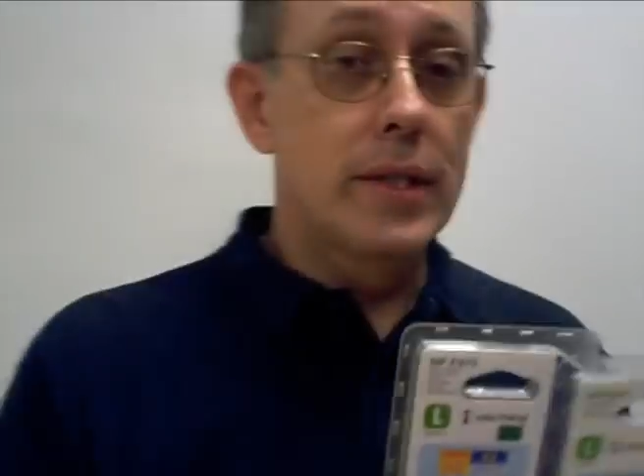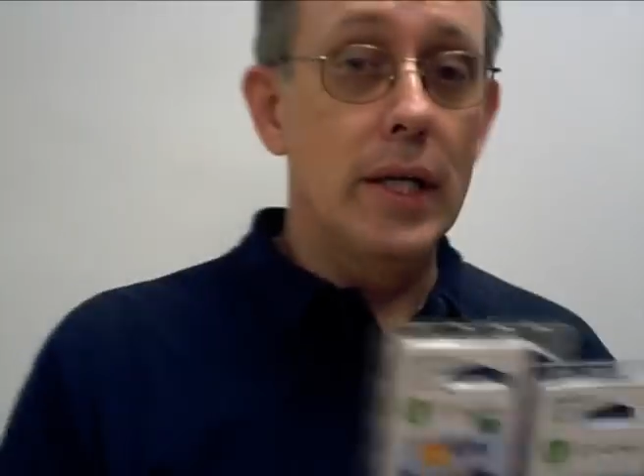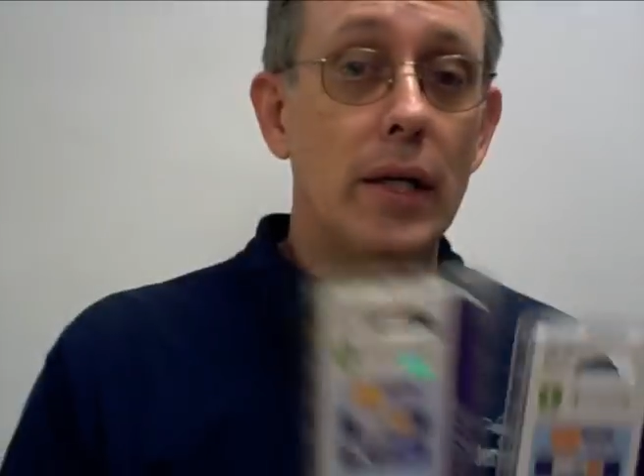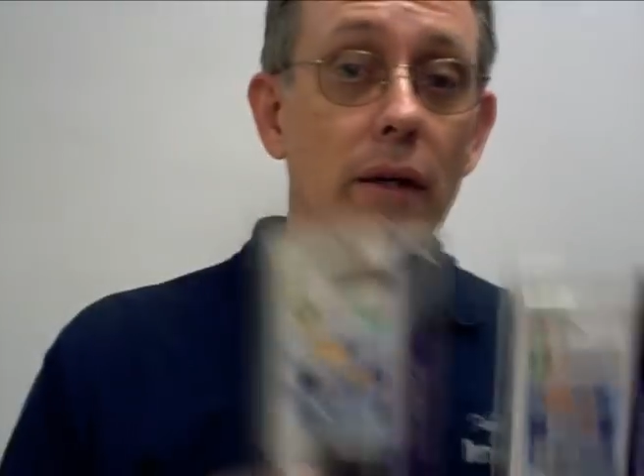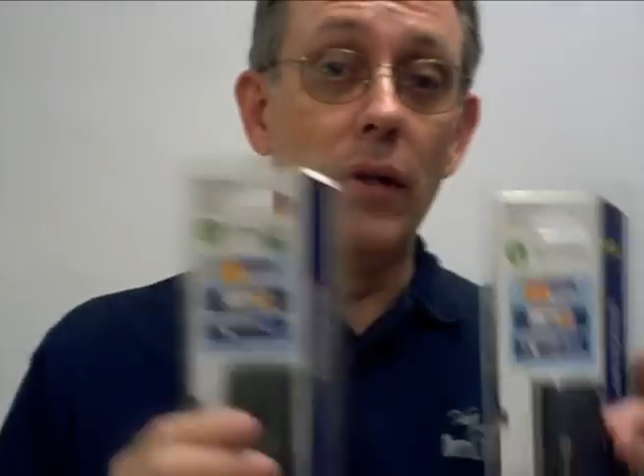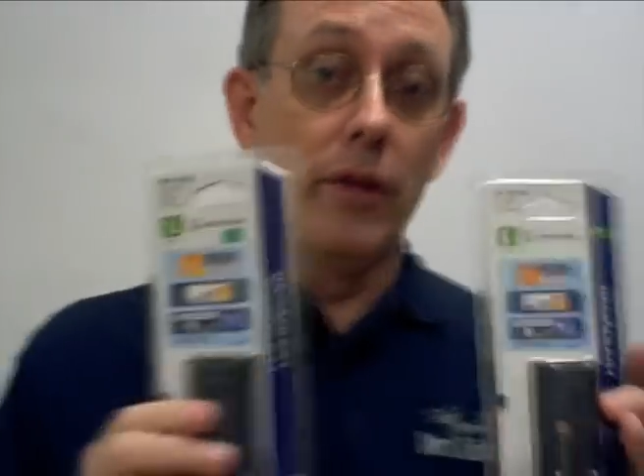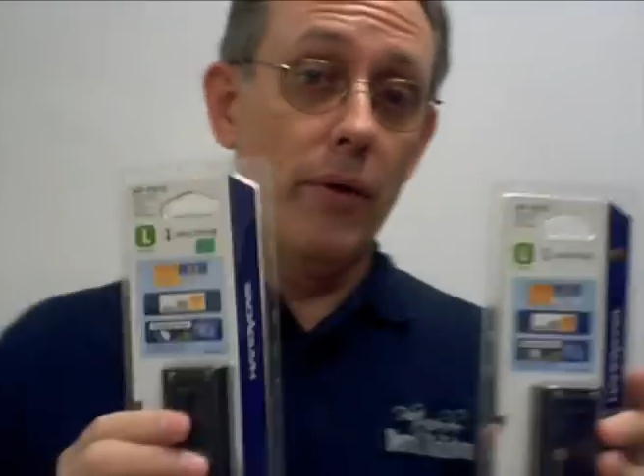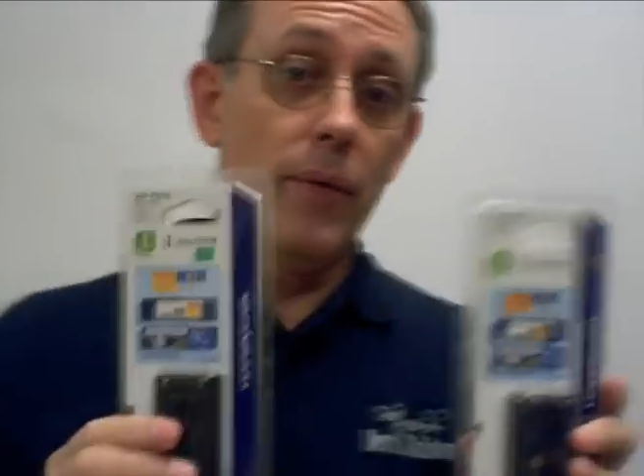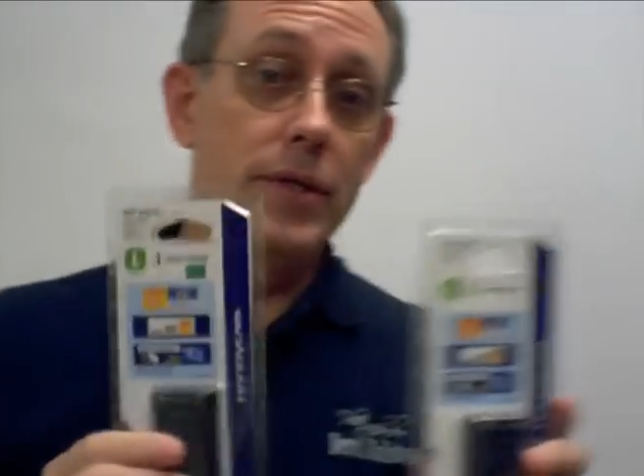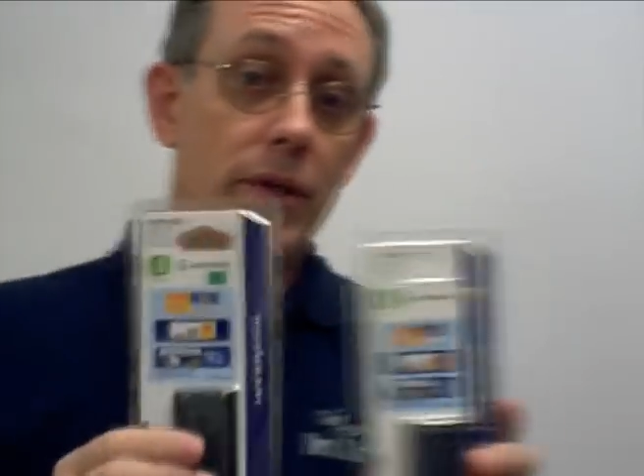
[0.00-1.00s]
tell the
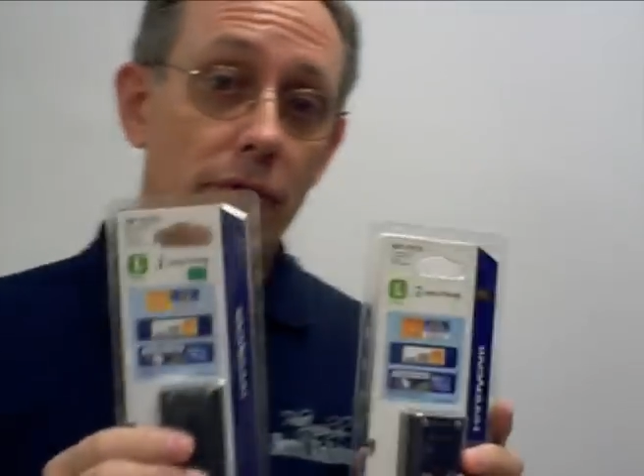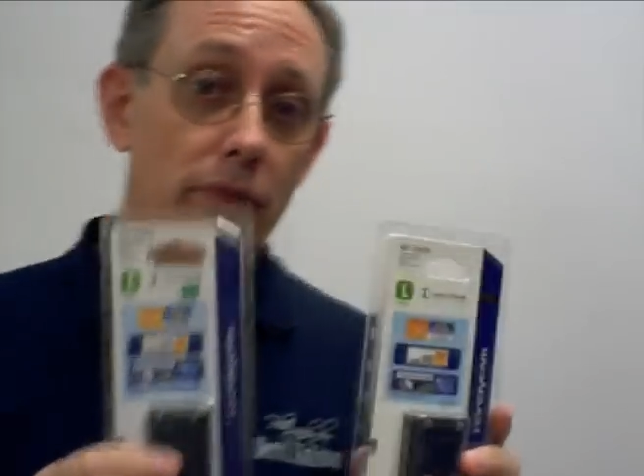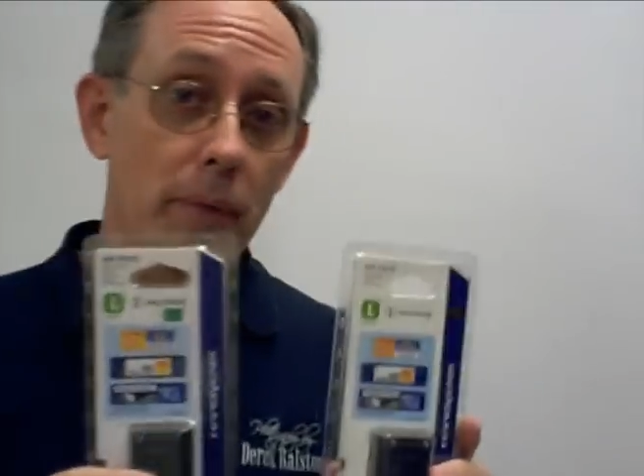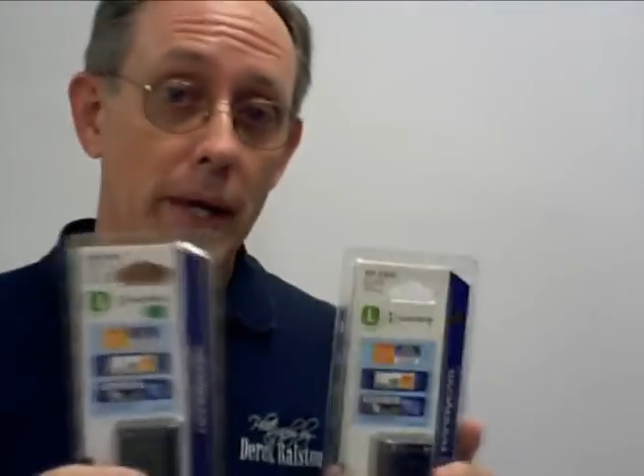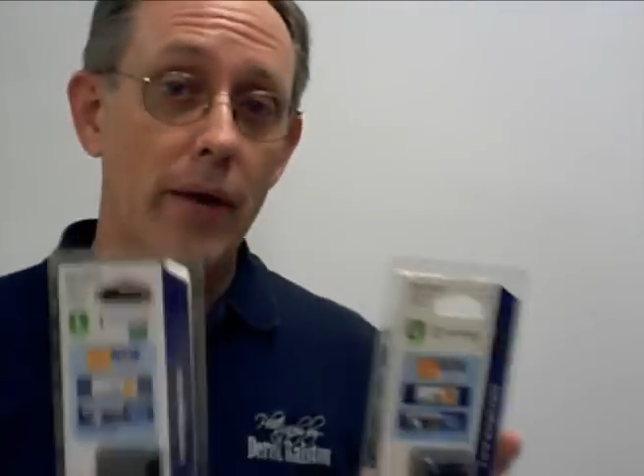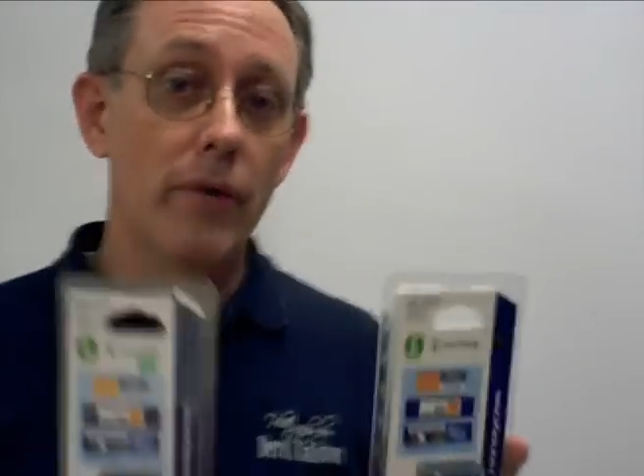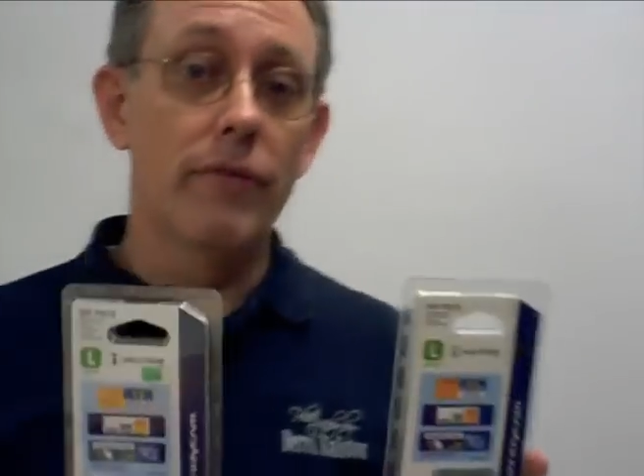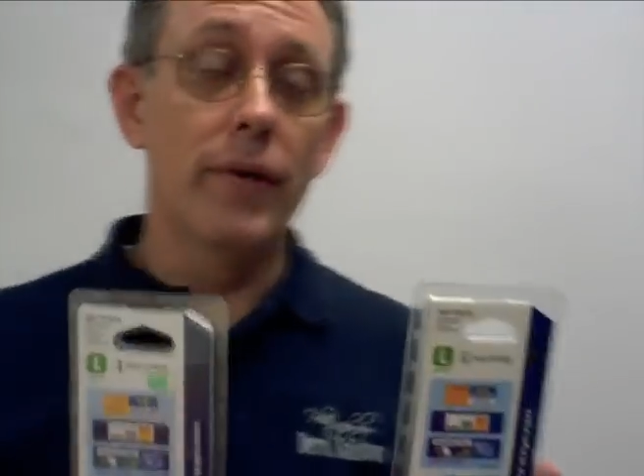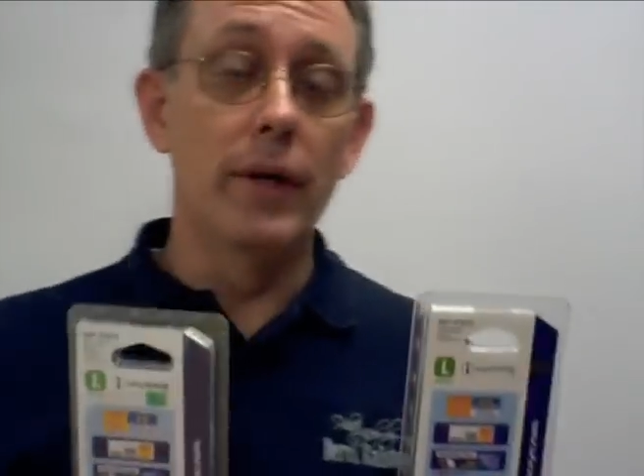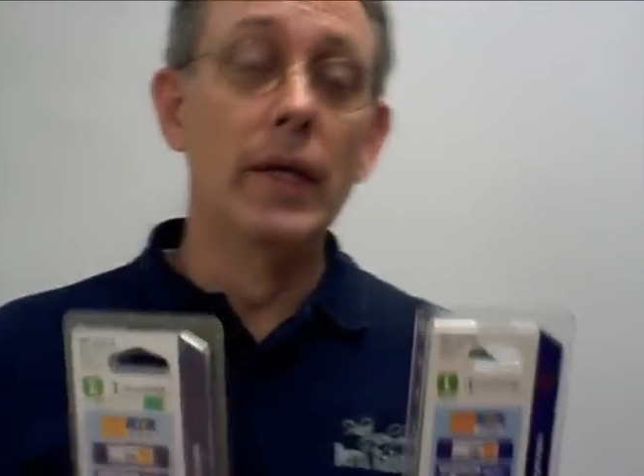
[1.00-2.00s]
original from the
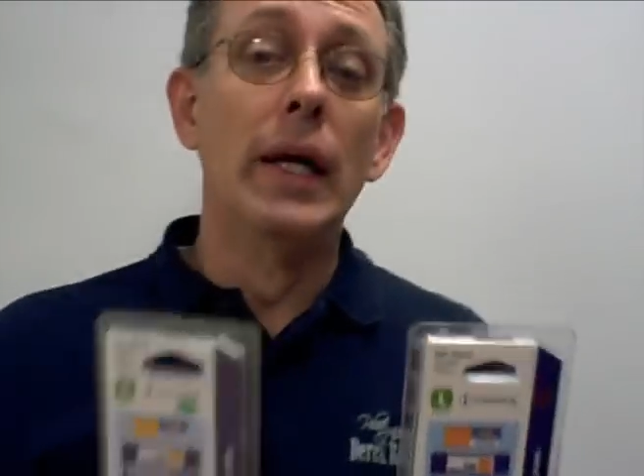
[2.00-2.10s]
counterfeit.